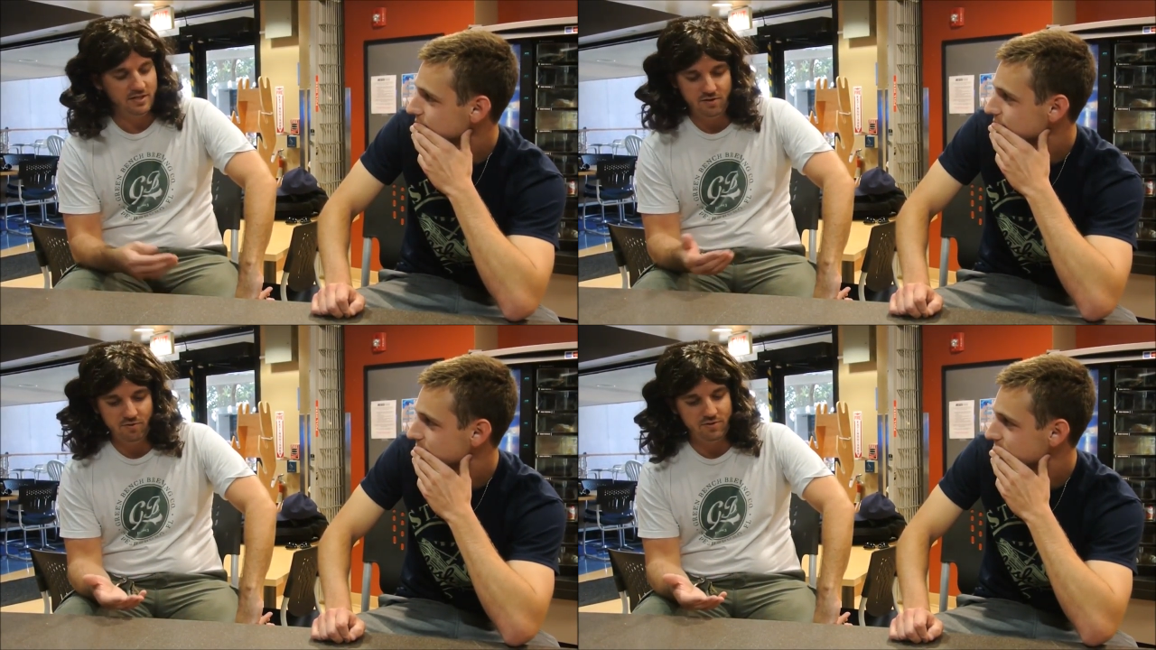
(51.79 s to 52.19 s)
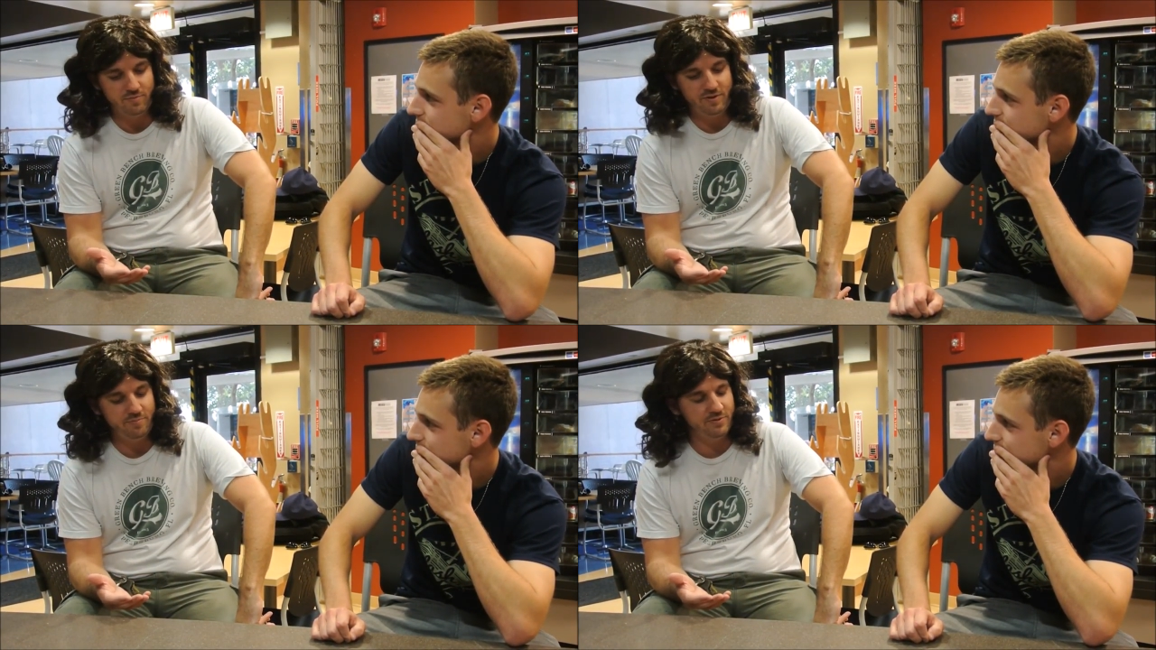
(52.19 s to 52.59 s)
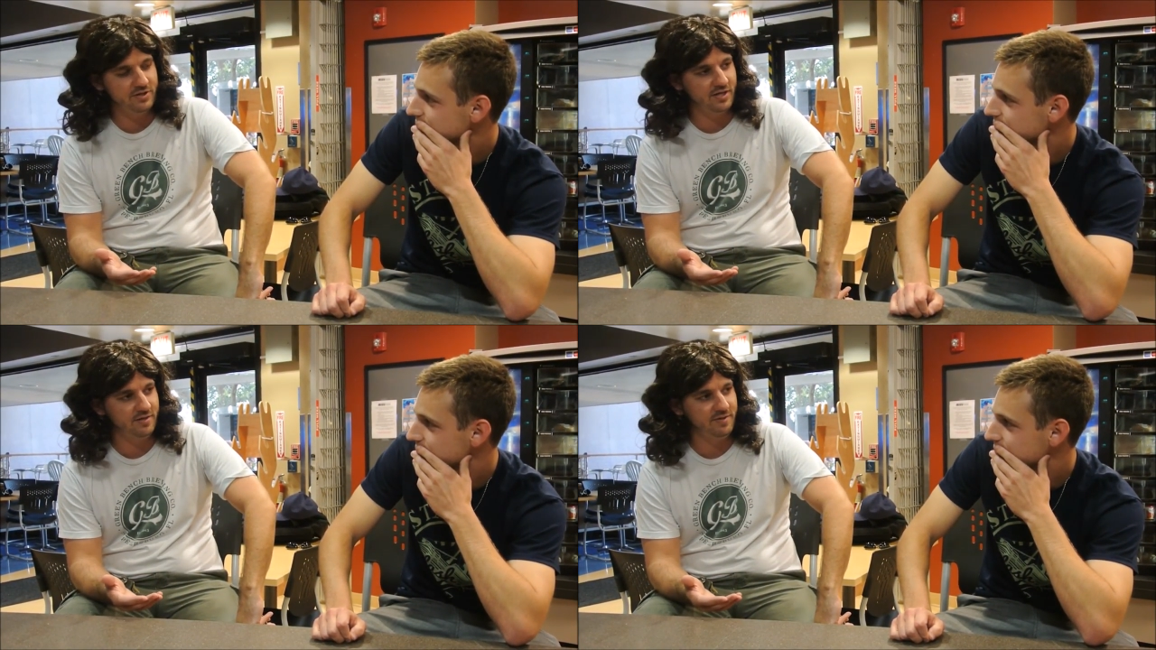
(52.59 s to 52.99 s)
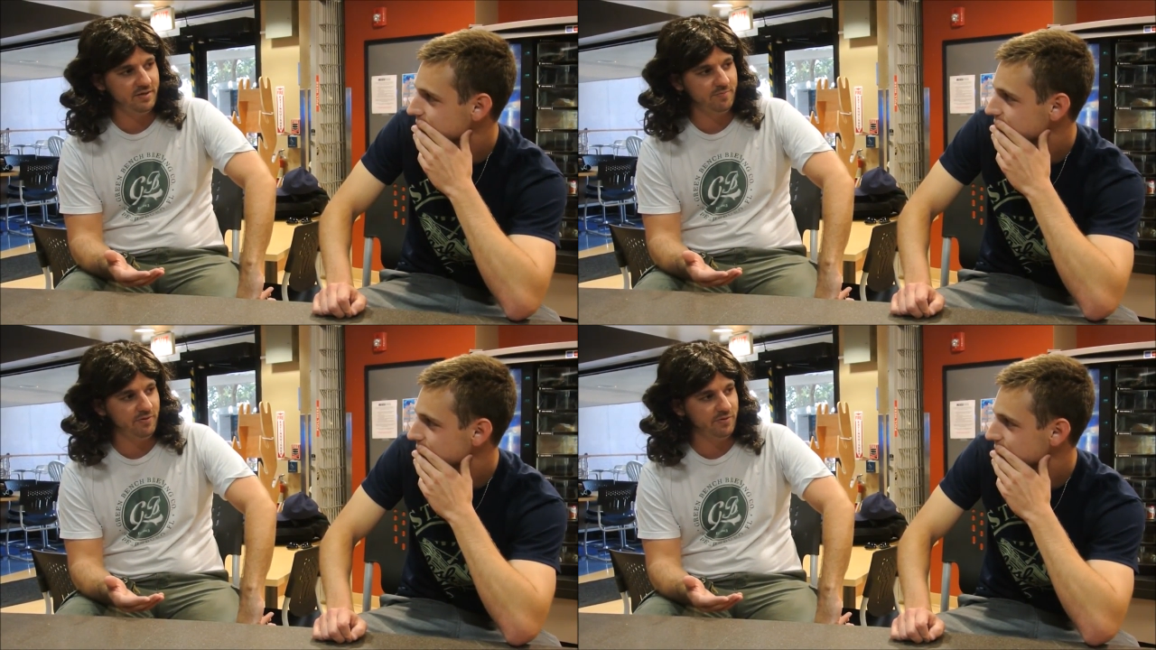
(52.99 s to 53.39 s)
Speaker 1: you know, the people you're going to be
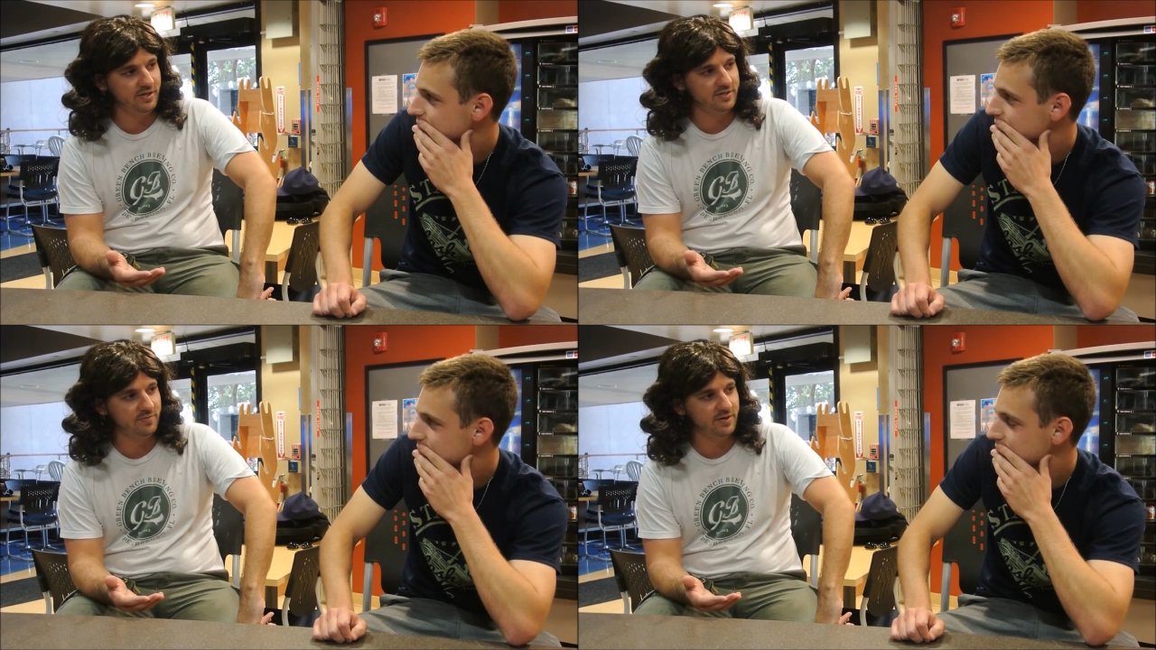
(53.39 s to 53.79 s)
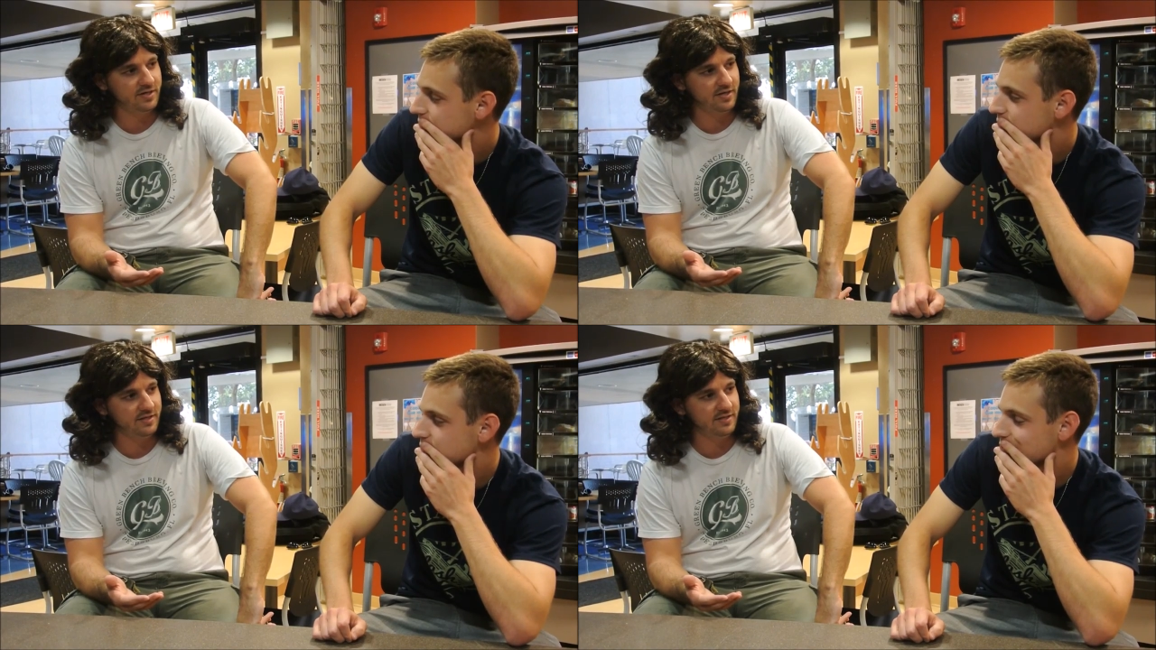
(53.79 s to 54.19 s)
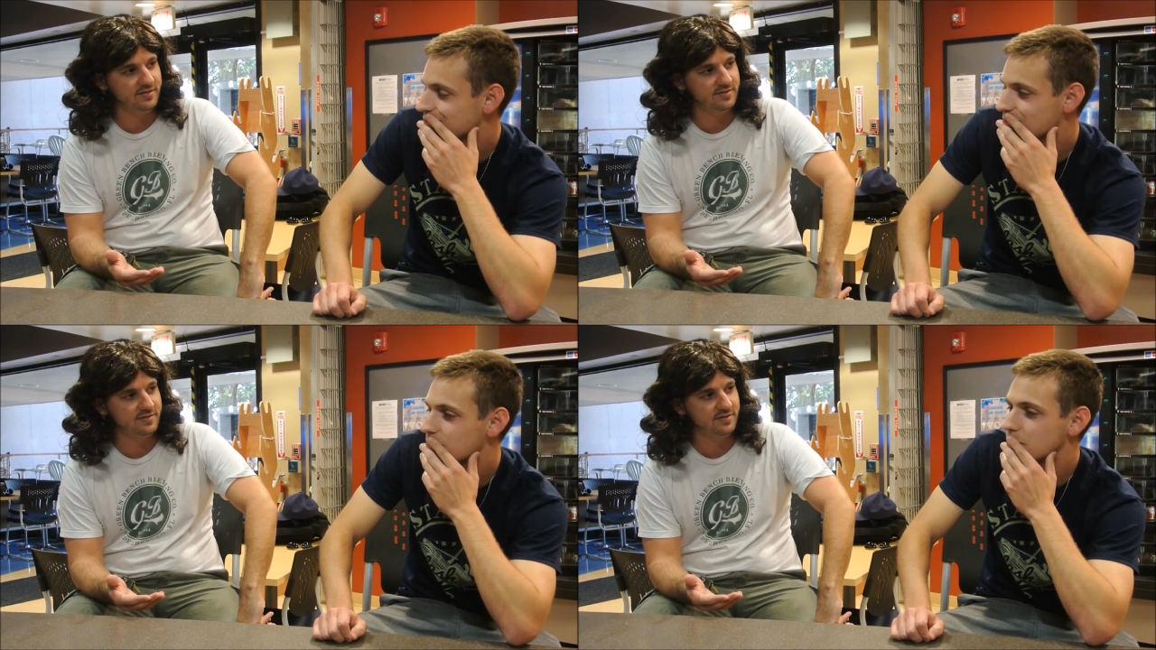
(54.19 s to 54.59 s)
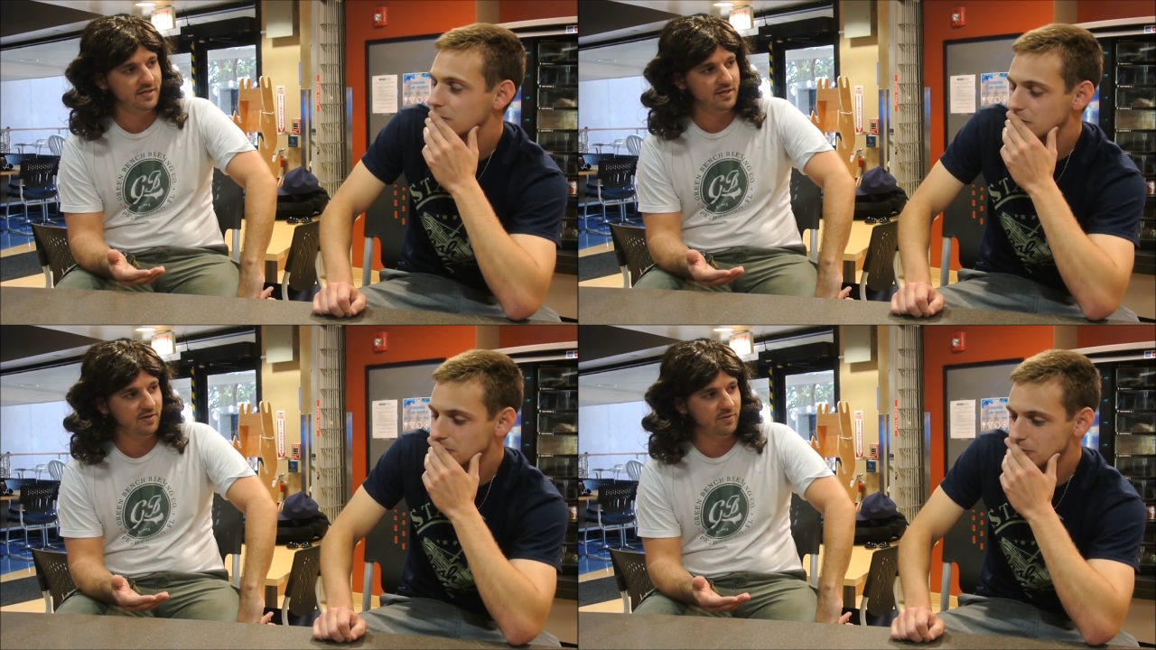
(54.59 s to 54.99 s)
employing to work on this.
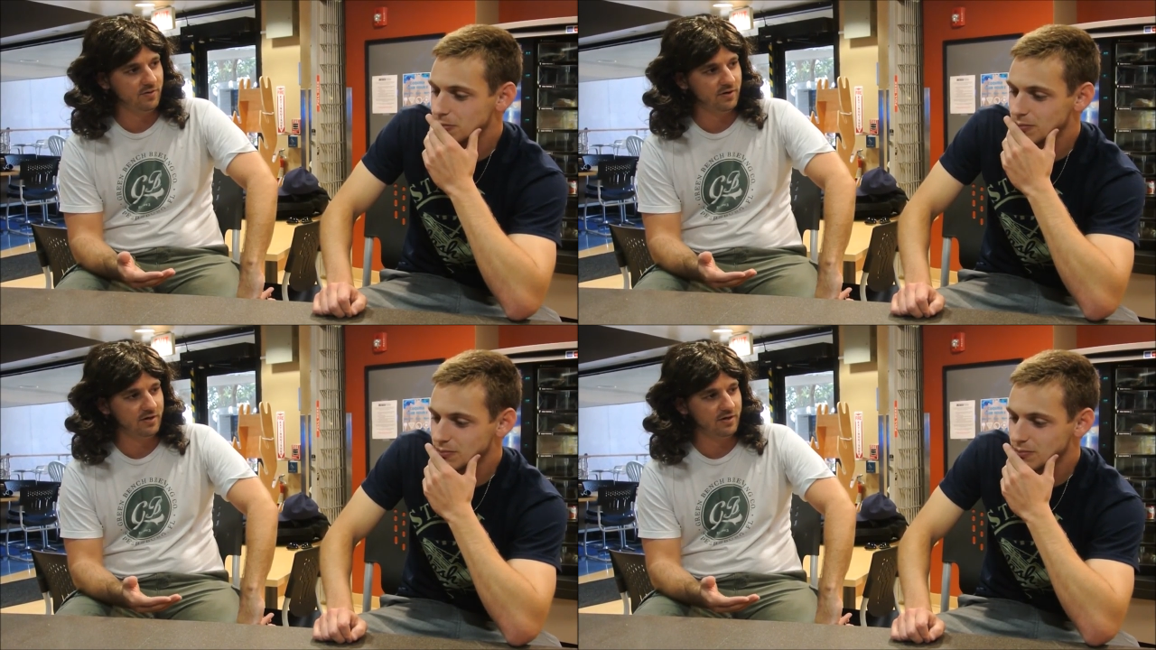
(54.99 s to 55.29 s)
Or,